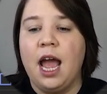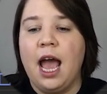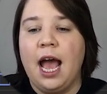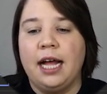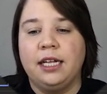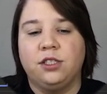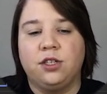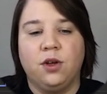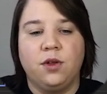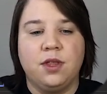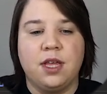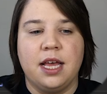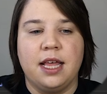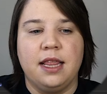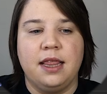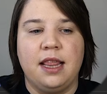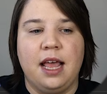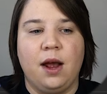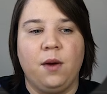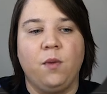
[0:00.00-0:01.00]
And so
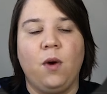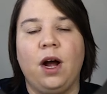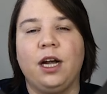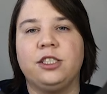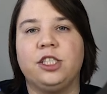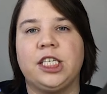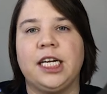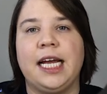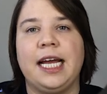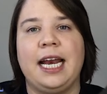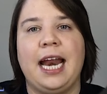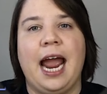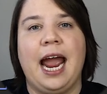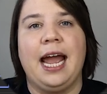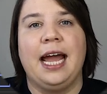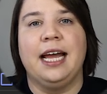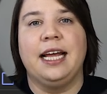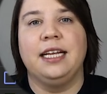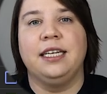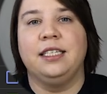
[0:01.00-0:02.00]
then they watch it,
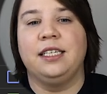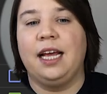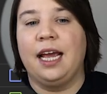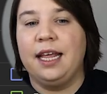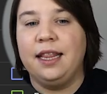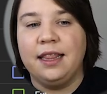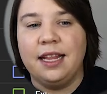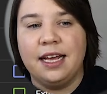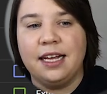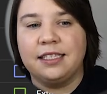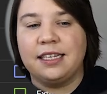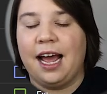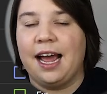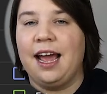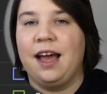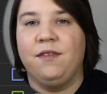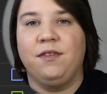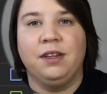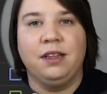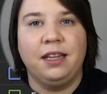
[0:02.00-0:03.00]
and in this I
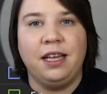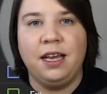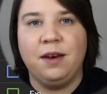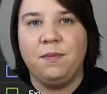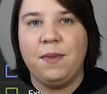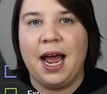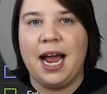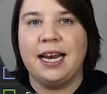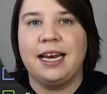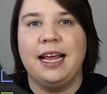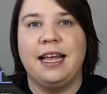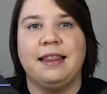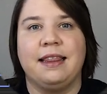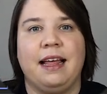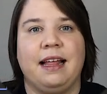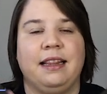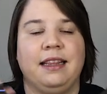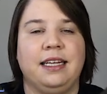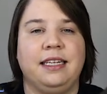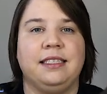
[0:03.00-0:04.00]
have a lead magnet
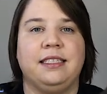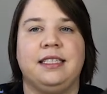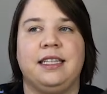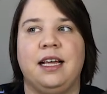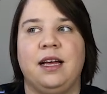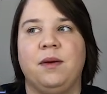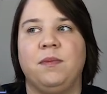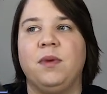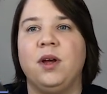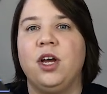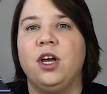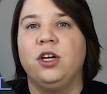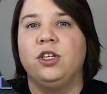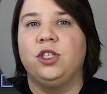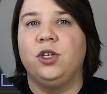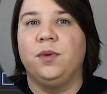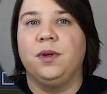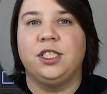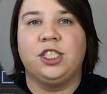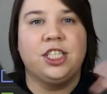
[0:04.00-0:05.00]
that leads them
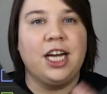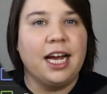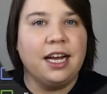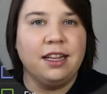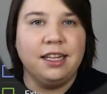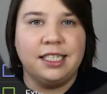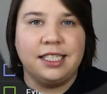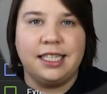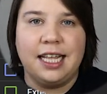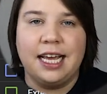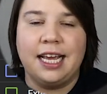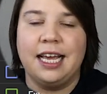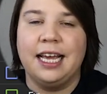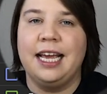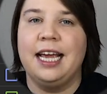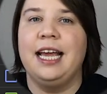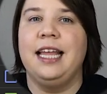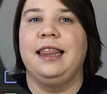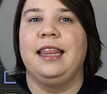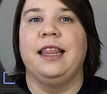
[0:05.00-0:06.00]
to a checklist they can get.